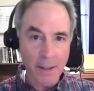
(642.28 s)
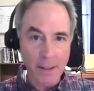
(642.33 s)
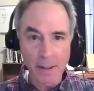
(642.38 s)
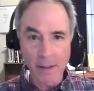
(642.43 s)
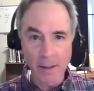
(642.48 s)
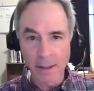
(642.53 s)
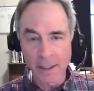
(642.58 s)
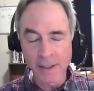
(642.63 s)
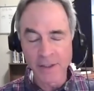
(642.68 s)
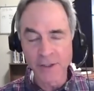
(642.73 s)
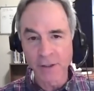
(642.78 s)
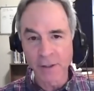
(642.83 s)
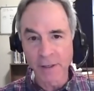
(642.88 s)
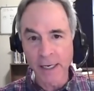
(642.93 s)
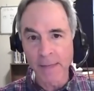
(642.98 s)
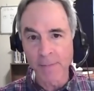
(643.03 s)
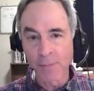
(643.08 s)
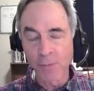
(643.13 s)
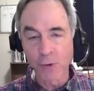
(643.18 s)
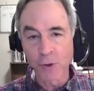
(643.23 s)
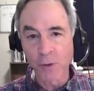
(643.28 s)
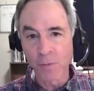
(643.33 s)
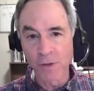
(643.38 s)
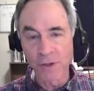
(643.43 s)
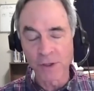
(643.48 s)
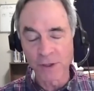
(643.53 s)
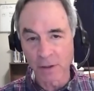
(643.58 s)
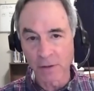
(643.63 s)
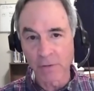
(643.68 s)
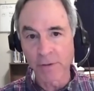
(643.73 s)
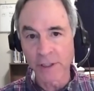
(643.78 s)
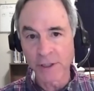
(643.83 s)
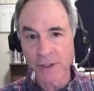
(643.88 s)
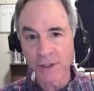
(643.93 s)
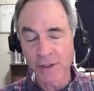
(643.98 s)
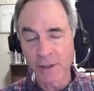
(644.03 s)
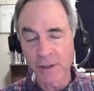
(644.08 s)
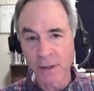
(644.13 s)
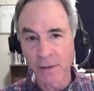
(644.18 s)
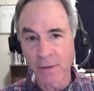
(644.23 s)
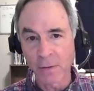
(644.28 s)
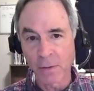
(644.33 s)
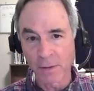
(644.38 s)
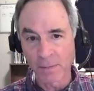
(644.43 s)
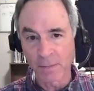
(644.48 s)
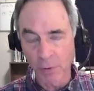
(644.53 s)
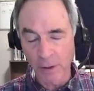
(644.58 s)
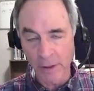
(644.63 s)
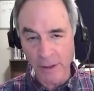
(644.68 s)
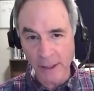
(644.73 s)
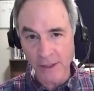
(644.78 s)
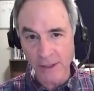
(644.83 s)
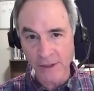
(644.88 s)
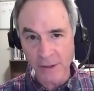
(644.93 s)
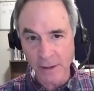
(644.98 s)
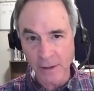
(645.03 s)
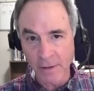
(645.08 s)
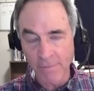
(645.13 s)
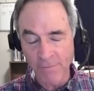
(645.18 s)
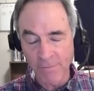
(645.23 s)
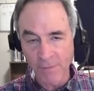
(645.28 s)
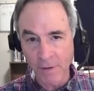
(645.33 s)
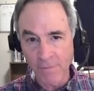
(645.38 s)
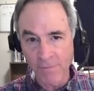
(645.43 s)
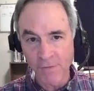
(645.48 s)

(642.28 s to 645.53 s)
is there abnormal secretion or production of